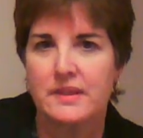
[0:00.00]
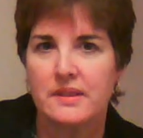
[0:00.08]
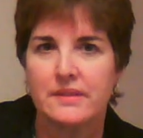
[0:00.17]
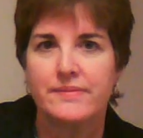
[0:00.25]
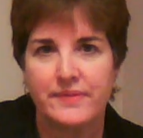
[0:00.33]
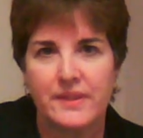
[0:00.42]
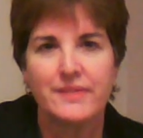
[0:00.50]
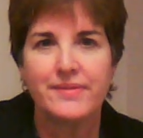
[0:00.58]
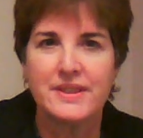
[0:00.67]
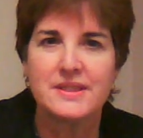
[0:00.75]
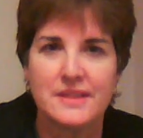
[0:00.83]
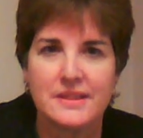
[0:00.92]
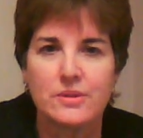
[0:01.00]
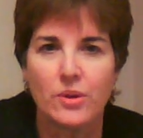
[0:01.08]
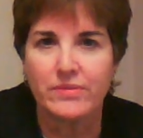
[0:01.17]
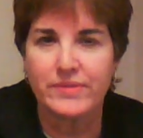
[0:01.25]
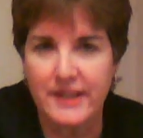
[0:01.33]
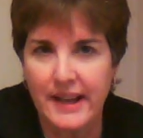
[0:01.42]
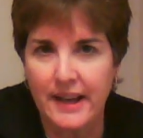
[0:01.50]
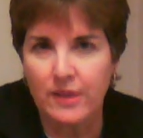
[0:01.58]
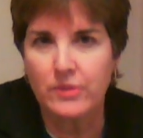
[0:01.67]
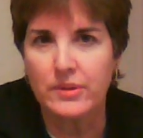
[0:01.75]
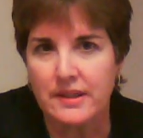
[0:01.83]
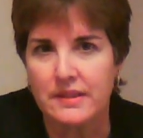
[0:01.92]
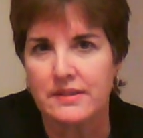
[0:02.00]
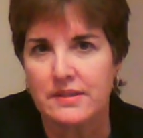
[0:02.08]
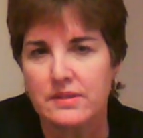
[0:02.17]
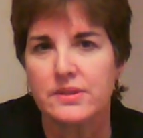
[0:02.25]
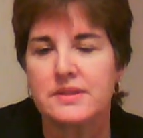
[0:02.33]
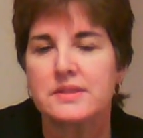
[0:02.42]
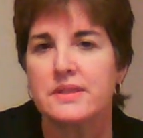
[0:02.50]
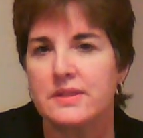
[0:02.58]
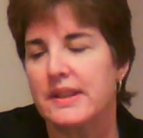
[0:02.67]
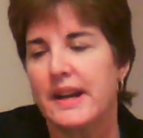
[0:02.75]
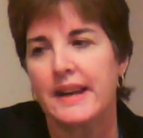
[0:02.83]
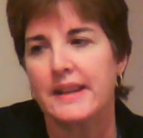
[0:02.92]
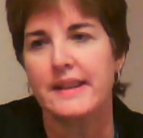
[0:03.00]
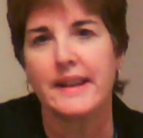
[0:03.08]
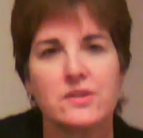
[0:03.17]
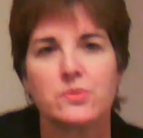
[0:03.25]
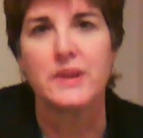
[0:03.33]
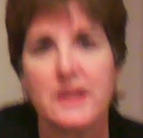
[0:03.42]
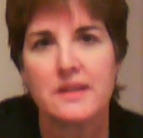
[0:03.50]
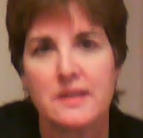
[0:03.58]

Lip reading: the visit is over now, and you'll see your daddy next week.